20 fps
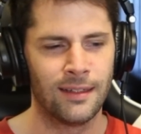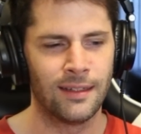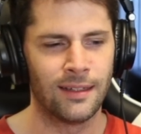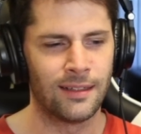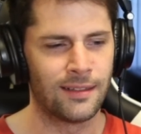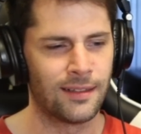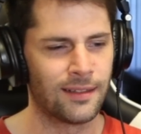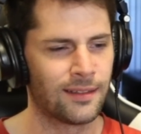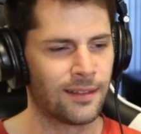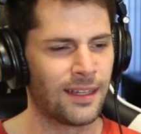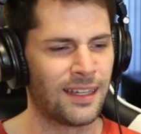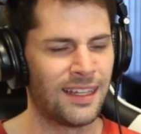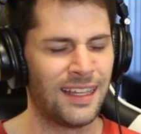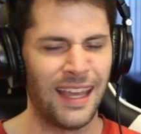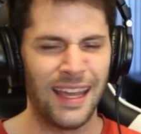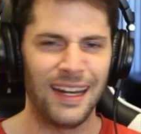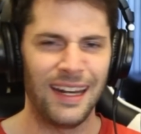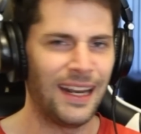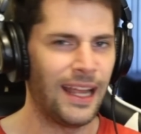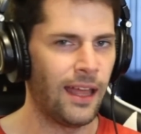and just like
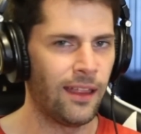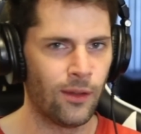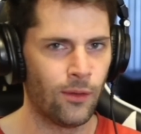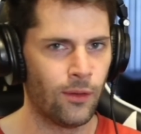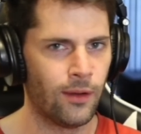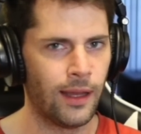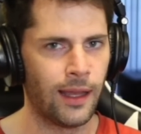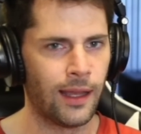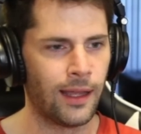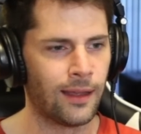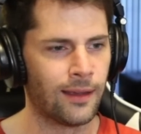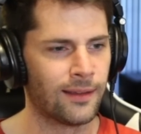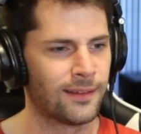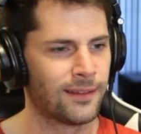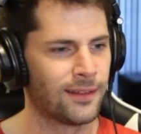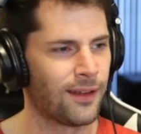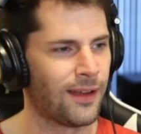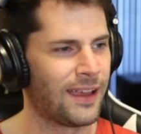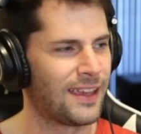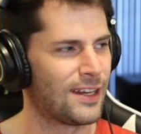get it out of the way
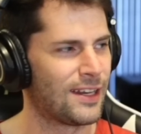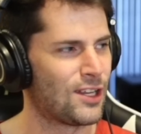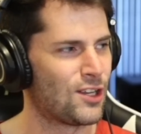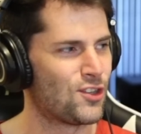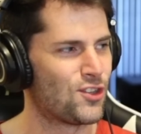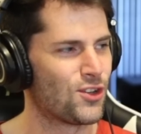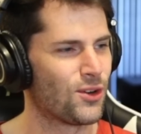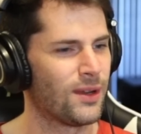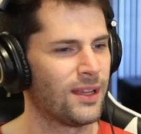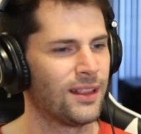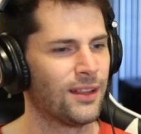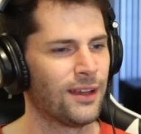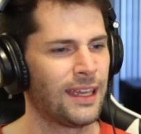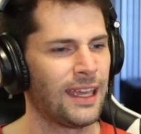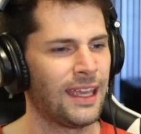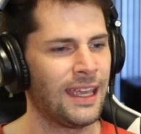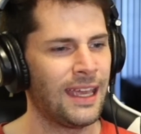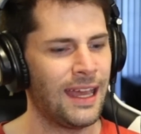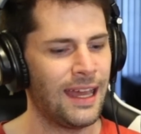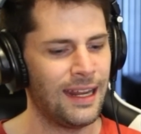so I can enjoy
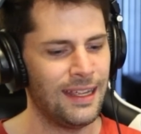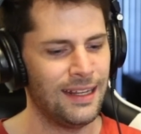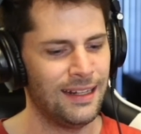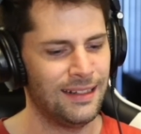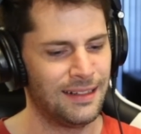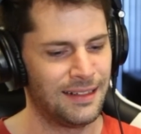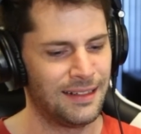looking at it.